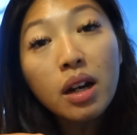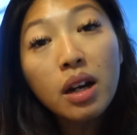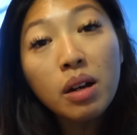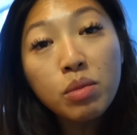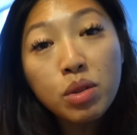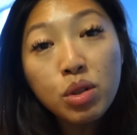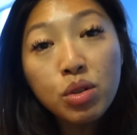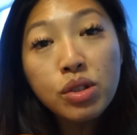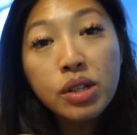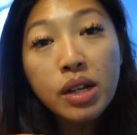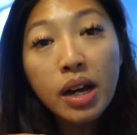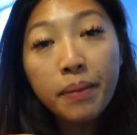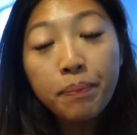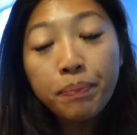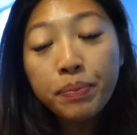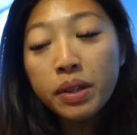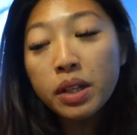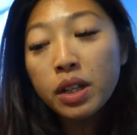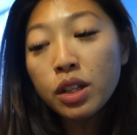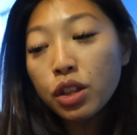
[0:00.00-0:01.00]
I'm so sad.
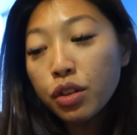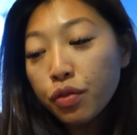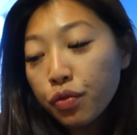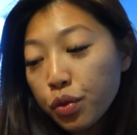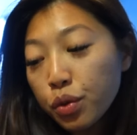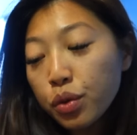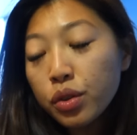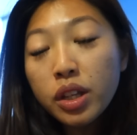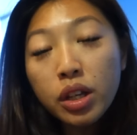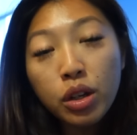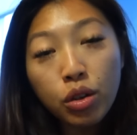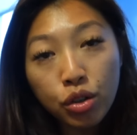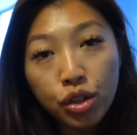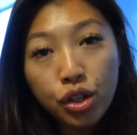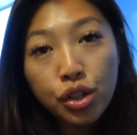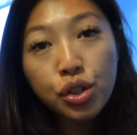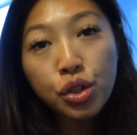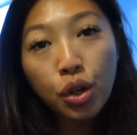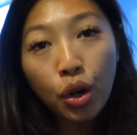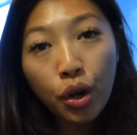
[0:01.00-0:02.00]
The food that you
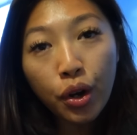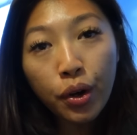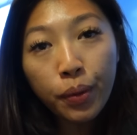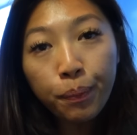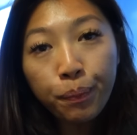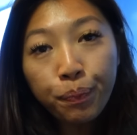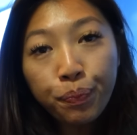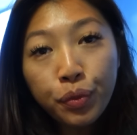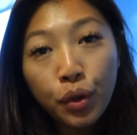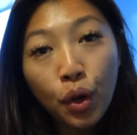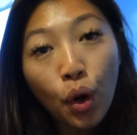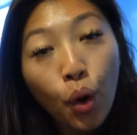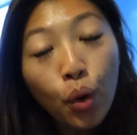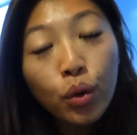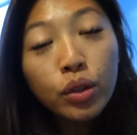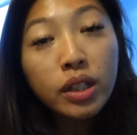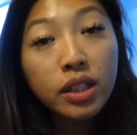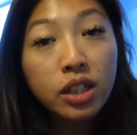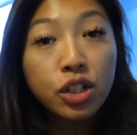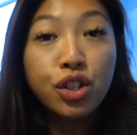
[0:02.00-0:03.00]
just saw,
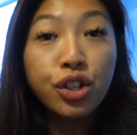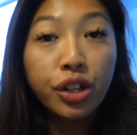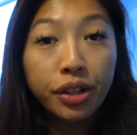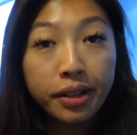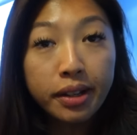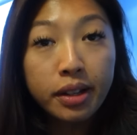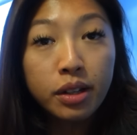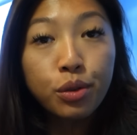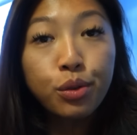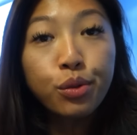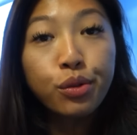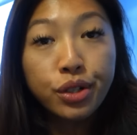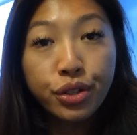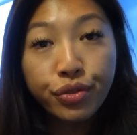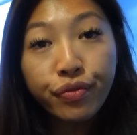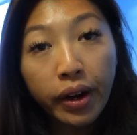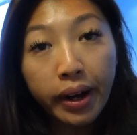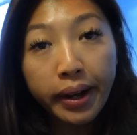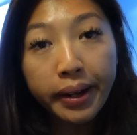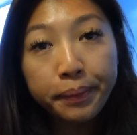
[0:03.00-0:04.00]
only the chicken was
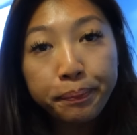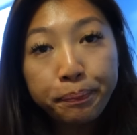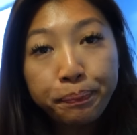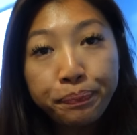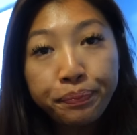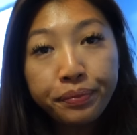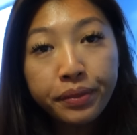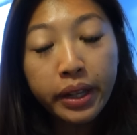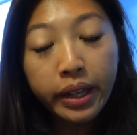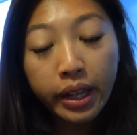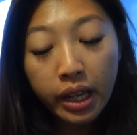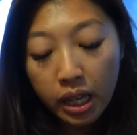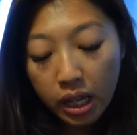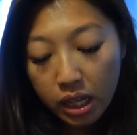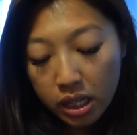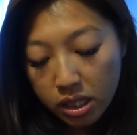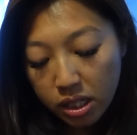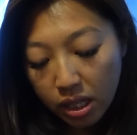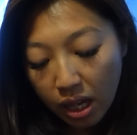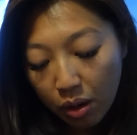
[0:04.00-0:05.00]
fine.
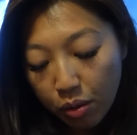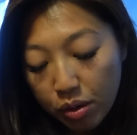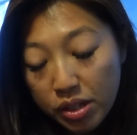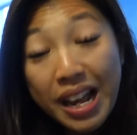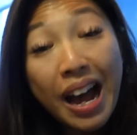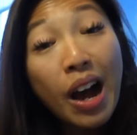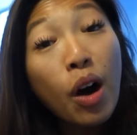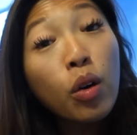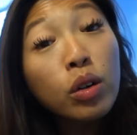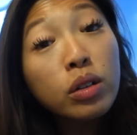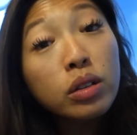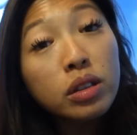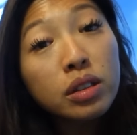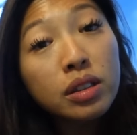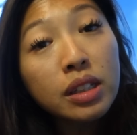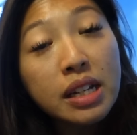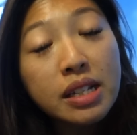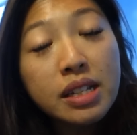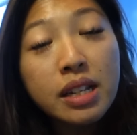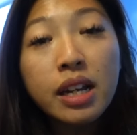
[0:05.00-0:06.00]
See, I was out
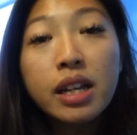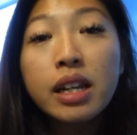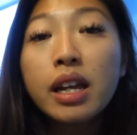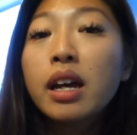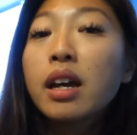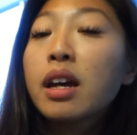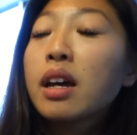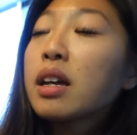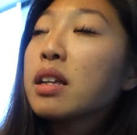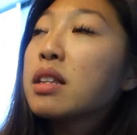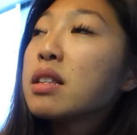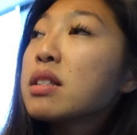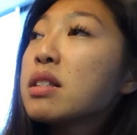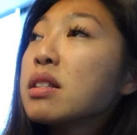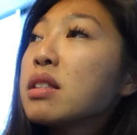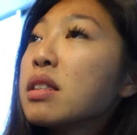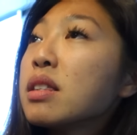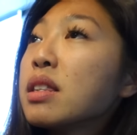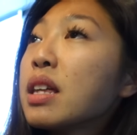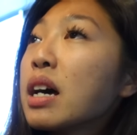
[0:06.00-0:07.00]
last night and
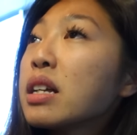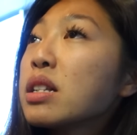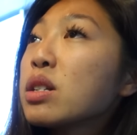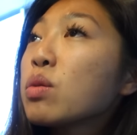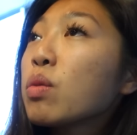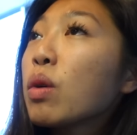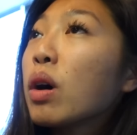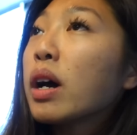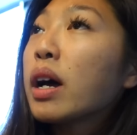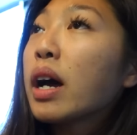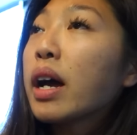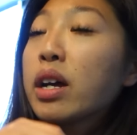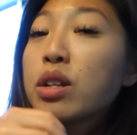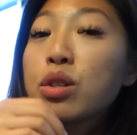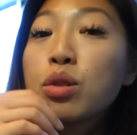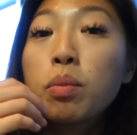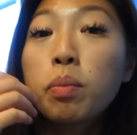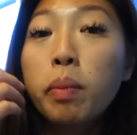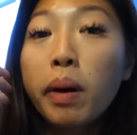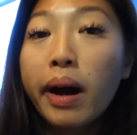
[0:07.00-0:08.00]
that's why I had
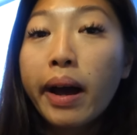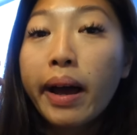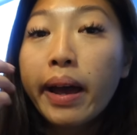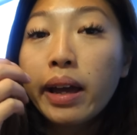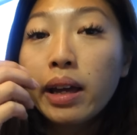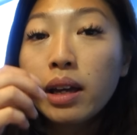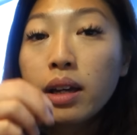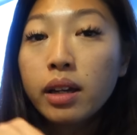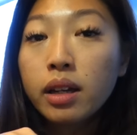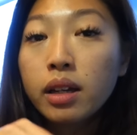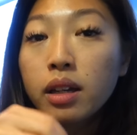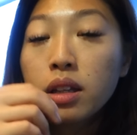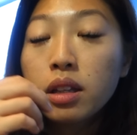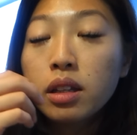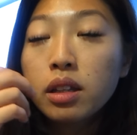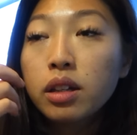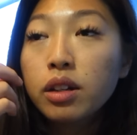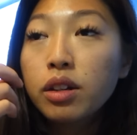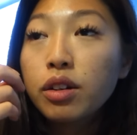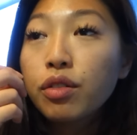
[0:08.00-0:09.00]
to buy
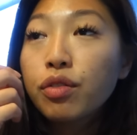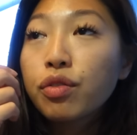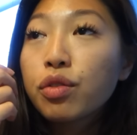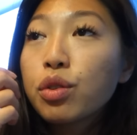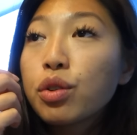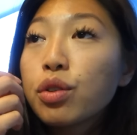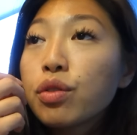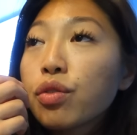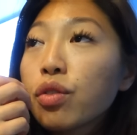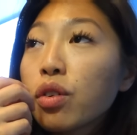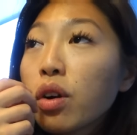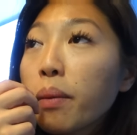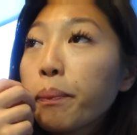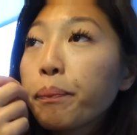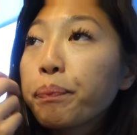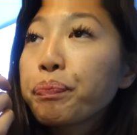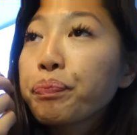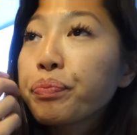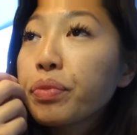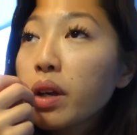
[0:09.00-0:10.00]
the food
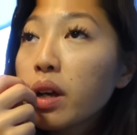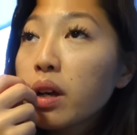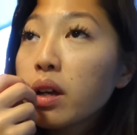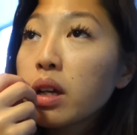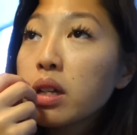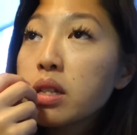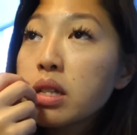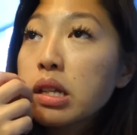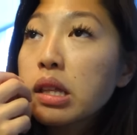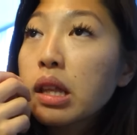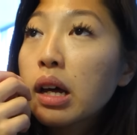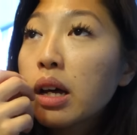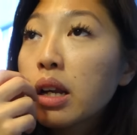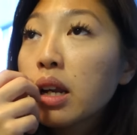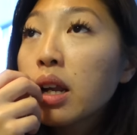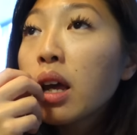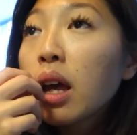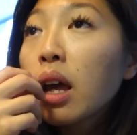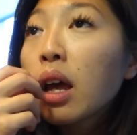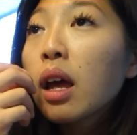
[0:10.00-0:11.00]
from
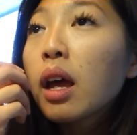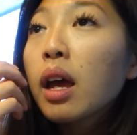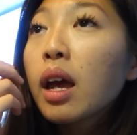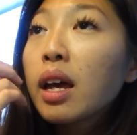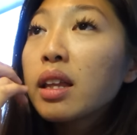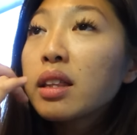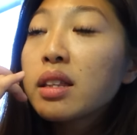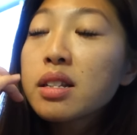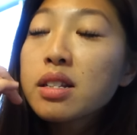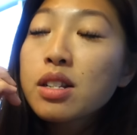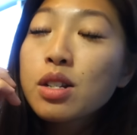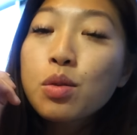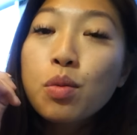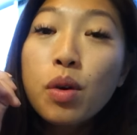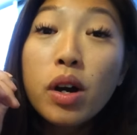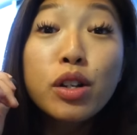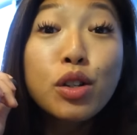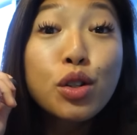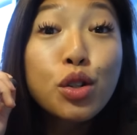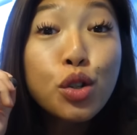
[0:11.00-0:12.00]
Isetan. And this is
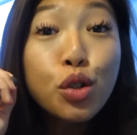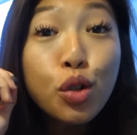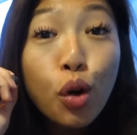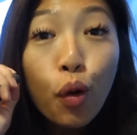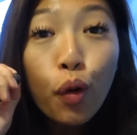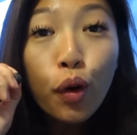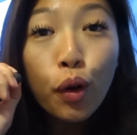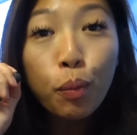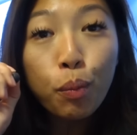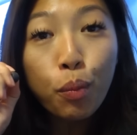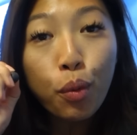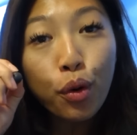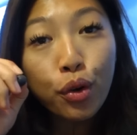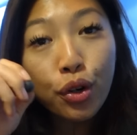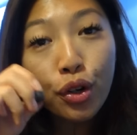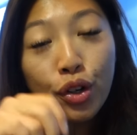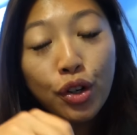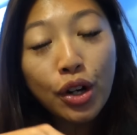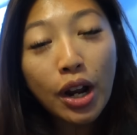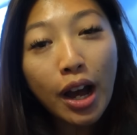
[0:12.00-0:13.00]
why it's so
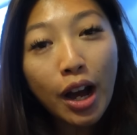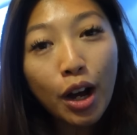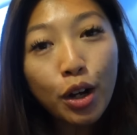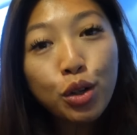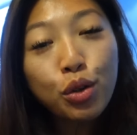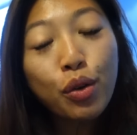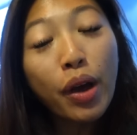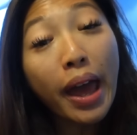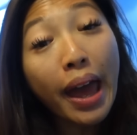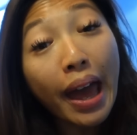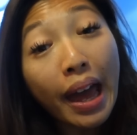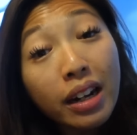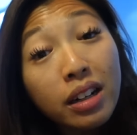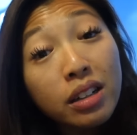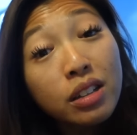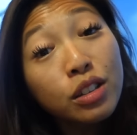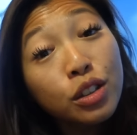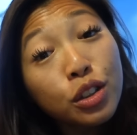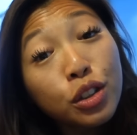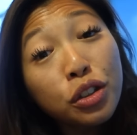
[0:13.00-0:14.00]
important on how you
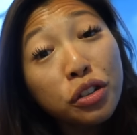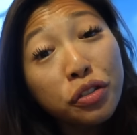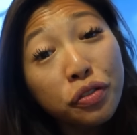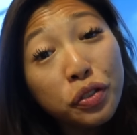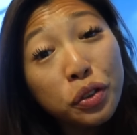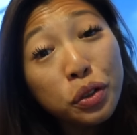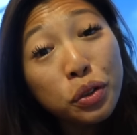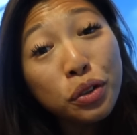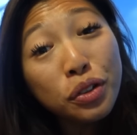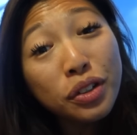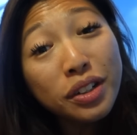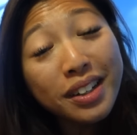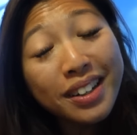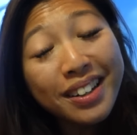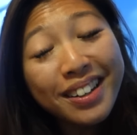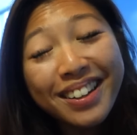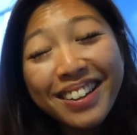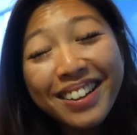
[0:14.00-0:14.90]
handle your food.